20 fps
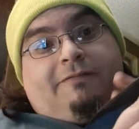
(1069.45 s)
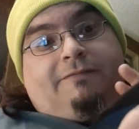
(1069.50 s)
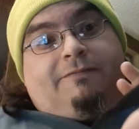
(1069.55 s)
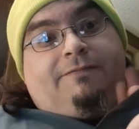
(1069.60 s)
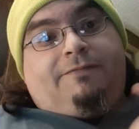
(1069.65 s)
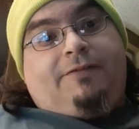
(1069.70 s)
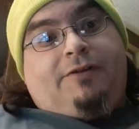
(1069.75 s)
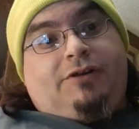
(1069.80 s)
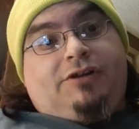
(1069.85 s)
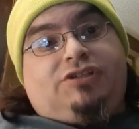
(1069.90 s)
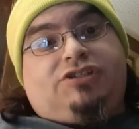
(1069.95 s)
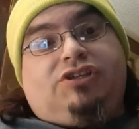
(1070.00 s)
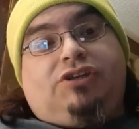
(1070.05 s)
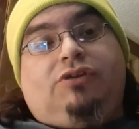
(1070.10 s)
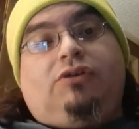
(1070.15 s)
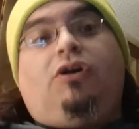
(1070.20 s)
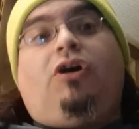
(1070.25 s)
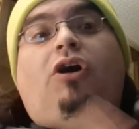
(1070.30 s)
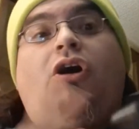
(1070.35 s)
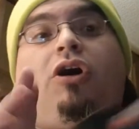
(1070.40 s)
first.
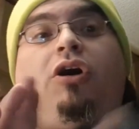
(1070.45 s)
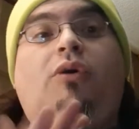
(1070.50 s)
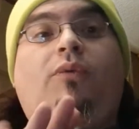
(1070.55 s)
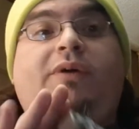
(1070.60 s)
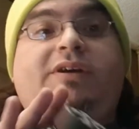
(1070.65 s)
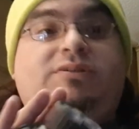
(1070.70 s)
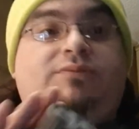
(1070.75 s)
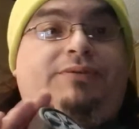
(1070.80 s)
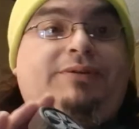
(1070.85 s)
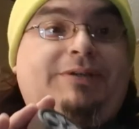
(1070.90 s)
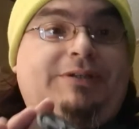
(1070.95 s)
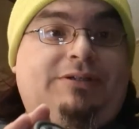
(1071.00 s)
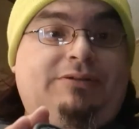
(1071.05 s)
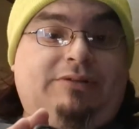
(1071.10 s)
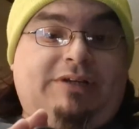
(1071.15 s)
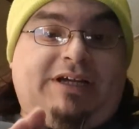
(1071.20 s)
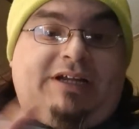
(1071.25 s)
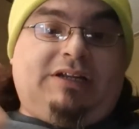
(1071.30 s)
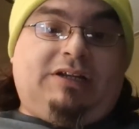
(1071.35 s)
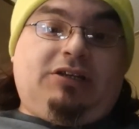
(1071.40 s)
You always want to do
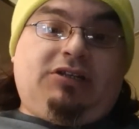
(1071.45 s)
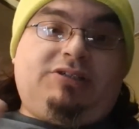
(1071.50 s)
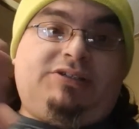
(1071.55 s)
that.